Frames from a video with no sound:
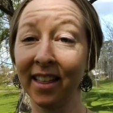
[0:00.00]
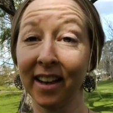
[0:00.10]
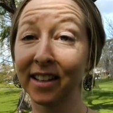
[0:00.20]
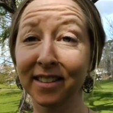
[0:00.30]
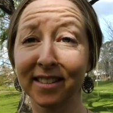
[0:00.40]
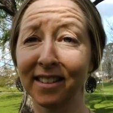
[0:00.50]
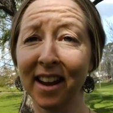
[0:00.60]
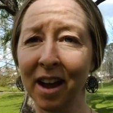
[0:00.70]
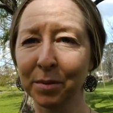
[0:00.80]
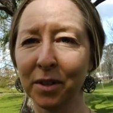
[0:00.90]
I think it's
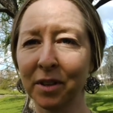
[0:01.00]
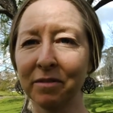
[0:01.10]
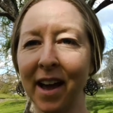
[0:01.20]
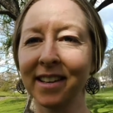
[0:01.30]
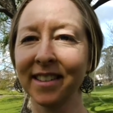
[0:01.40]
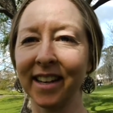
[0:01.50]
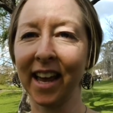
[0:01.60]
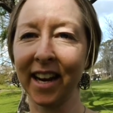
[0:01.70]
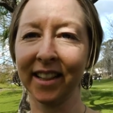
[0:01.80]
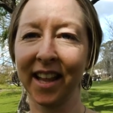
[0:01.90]
absolutely
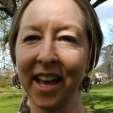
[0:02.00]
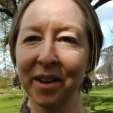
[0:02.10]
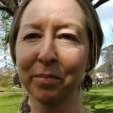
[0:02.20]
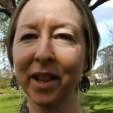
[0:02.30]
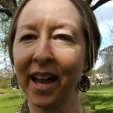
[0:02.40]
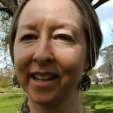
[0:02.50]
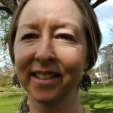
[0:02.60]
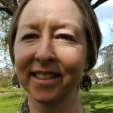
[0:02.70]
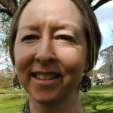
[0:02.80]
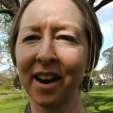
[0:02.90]
fascinating that
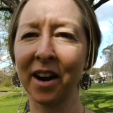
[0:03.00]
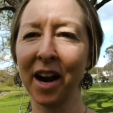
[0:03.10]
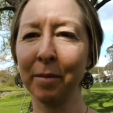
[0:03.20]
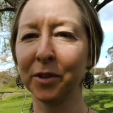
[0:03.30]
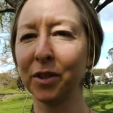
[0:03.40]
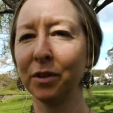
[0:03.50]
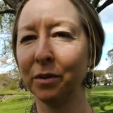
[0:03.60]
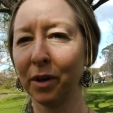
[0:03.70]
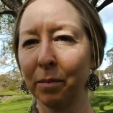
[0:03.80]
plants are able to